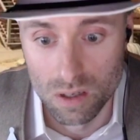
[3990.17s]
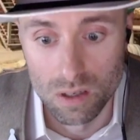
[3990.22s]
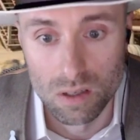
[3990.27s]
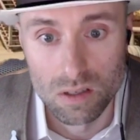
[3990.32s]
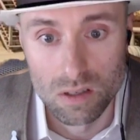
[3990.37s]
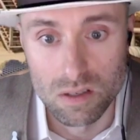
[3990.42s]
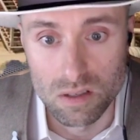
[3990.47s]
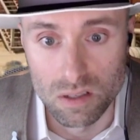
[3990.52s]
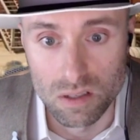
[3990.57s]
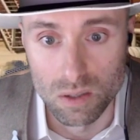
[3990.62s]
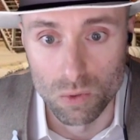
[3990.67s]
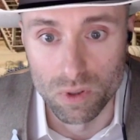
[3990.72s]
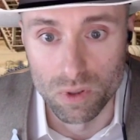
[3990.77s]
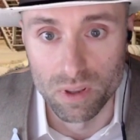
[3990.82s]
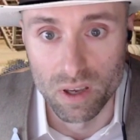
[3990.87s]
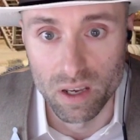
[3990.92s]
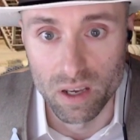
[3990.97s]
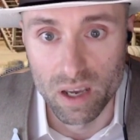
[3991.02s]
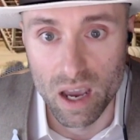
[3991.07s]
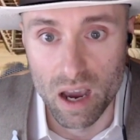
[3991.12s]
Let's see what
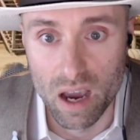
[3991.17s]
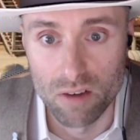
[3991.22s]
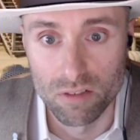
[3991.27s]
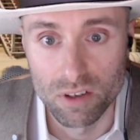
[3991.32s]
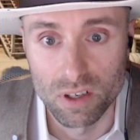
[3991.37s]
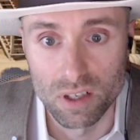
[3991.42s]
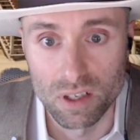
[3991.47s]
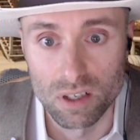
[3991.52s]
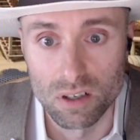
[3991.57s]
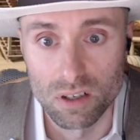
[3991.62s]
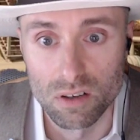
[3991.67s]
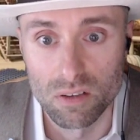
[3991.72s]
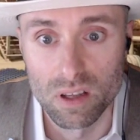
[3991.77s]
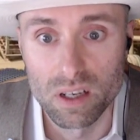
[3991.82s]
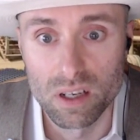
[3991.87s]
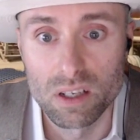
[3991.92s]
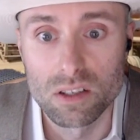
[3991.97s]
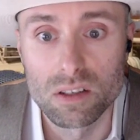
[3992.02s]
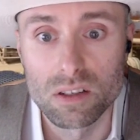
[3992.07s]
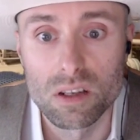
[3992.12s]
they have here.
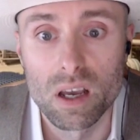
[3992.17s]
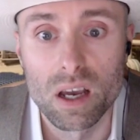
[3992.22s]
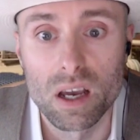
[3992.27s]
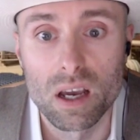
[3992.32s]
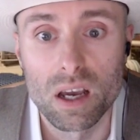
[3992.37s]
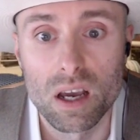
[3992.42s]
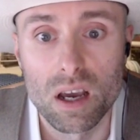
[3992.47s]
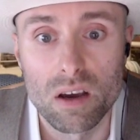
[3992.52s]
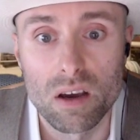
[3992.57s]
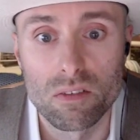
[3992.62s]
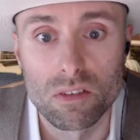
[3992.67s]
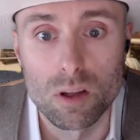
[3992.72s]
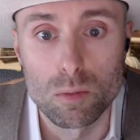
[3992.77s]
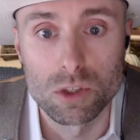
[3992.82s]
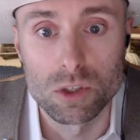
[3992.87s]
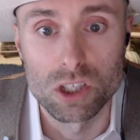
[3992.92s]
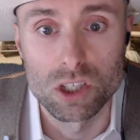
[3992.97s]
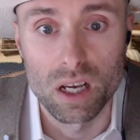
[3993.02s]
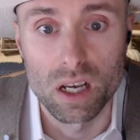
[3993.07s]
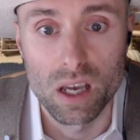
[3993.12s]
They have
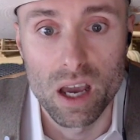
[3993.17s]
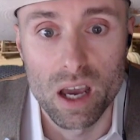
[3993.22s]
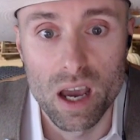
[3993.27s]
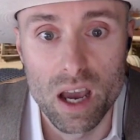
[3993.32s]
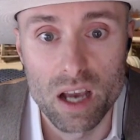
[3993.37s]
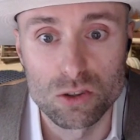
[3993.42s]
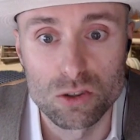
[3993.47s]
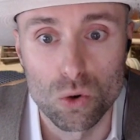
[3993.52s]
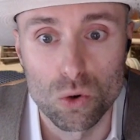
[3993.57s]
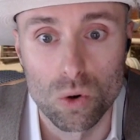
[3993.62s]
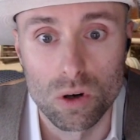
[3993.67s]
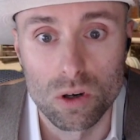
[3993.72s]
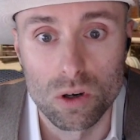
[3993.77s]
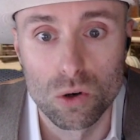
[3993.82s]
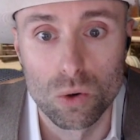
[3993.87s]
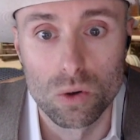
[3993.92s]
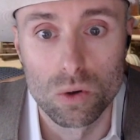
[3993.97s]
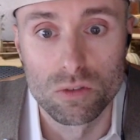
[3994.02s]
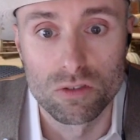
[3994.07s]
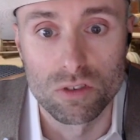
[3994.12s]
Lumberjack Axe or
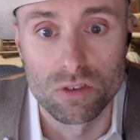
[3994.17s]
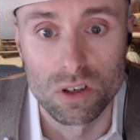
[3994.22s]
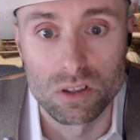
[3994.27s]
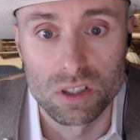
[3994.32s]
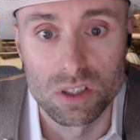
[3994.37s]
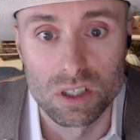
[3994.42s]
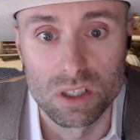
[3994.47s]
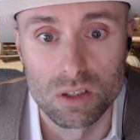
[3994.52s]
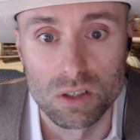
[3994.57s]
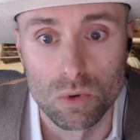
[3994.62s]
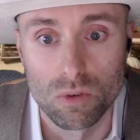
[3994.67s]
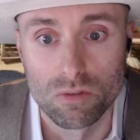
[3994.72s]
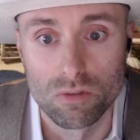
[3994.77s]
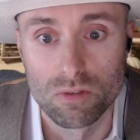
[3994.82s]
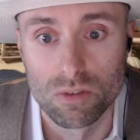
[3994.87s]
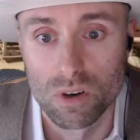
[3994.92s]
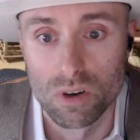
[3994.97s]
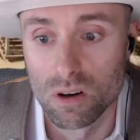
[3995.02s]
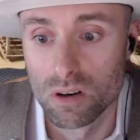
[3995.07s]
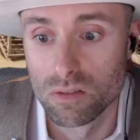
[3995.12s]
Colt Frontier
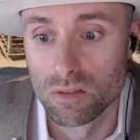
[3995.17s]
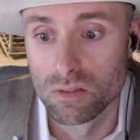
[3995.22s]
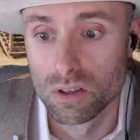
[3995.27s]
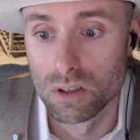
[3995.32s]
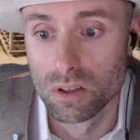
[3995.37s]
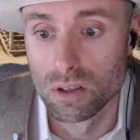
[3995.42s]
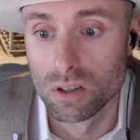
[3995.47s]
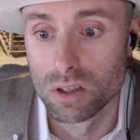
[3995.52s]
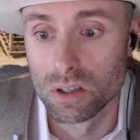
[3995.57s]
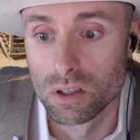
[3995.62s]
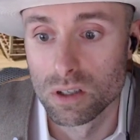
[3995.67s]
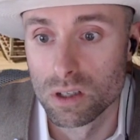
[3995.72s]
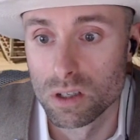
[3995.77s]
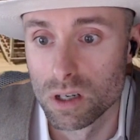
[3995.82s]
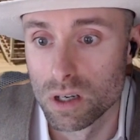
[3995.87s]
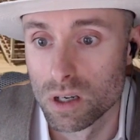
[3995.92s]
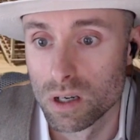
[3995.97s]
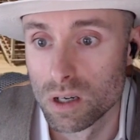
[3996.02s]
Revolver.